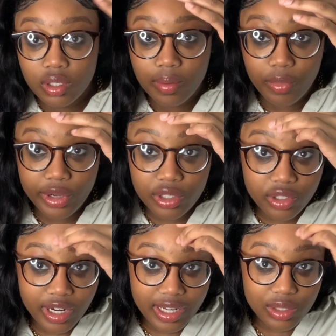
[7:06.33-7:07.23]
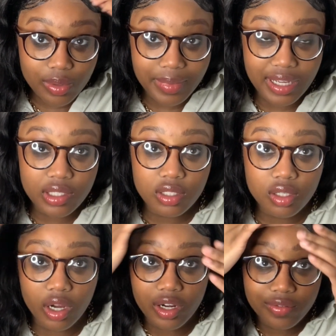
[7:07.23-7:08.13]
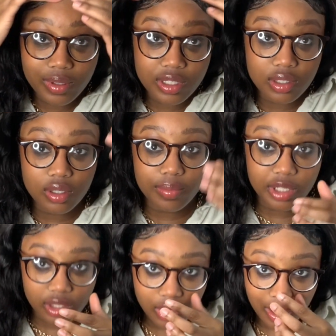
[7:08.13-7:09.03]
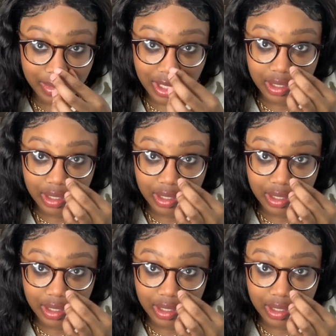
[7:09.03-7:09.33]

gonna moisturize where my scarf was a little bit so I'm not